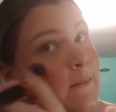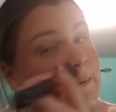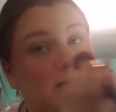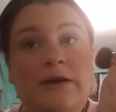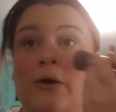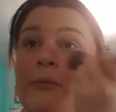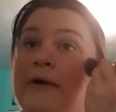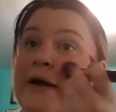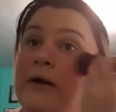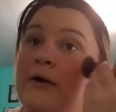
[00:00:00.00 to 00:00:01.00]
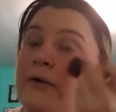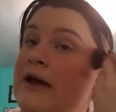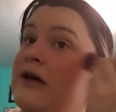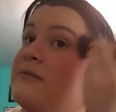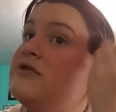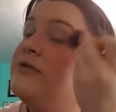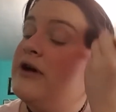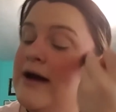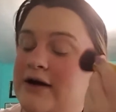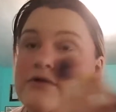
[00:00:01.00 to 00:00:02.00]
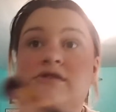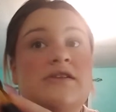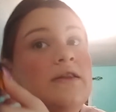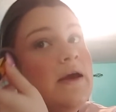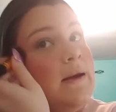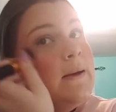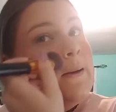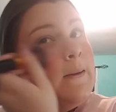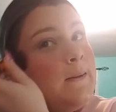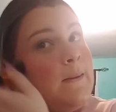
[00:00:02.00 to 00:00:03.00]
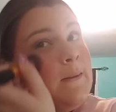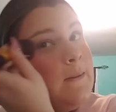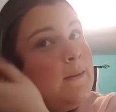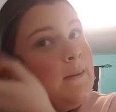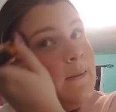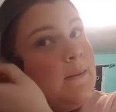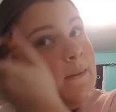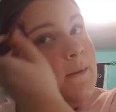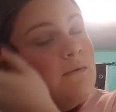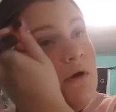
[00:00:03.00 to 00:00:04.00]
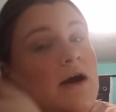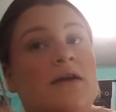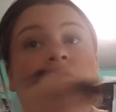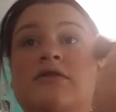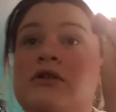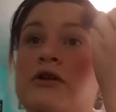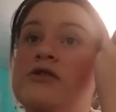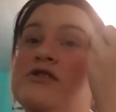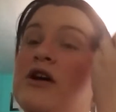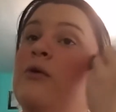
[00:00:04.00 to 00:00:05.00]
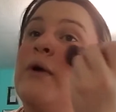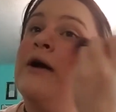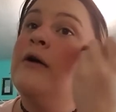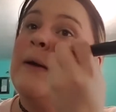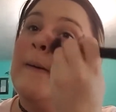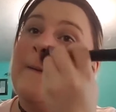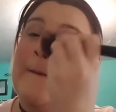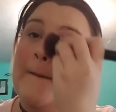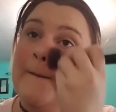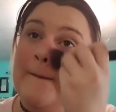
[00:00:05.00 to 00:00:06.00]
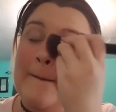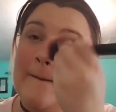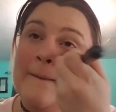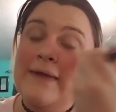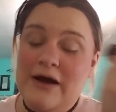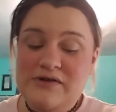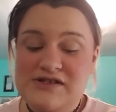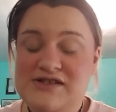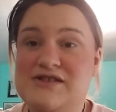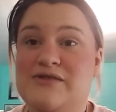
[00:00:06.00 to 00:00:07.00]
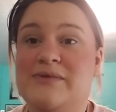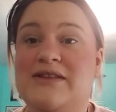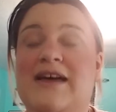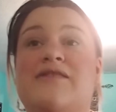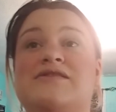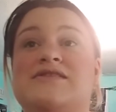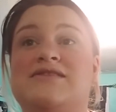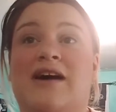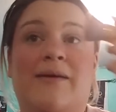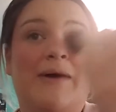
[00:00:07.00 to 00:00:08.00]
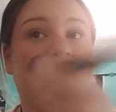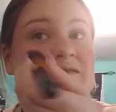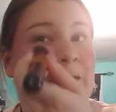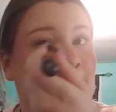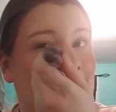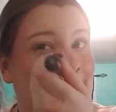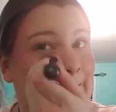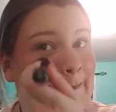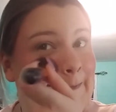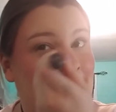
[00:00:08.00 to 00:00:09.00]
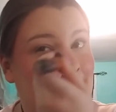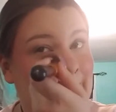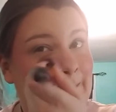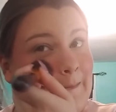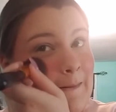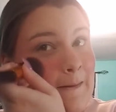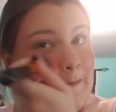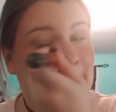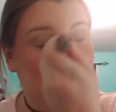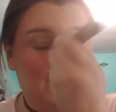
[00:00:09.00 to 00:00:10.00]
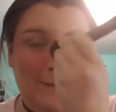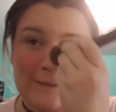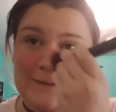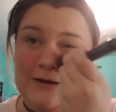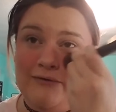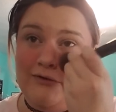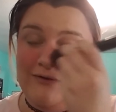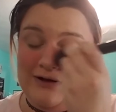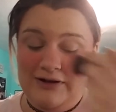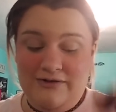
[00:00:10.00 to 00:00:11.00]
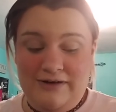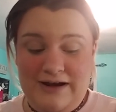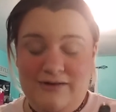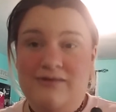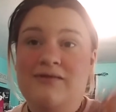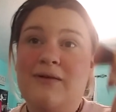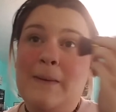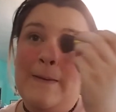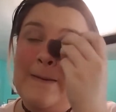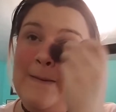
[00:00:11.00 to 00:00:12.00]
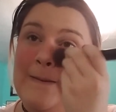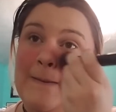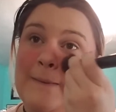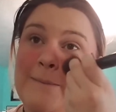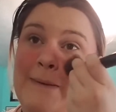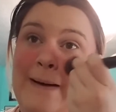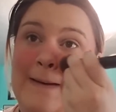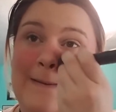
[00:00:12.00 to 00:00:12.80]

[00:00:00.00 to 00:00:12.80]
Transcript: Brando came to her house and like rocked her weirdo. That was stupid. That was dumb. I'm sorry. You can leave the video now. Goodbye.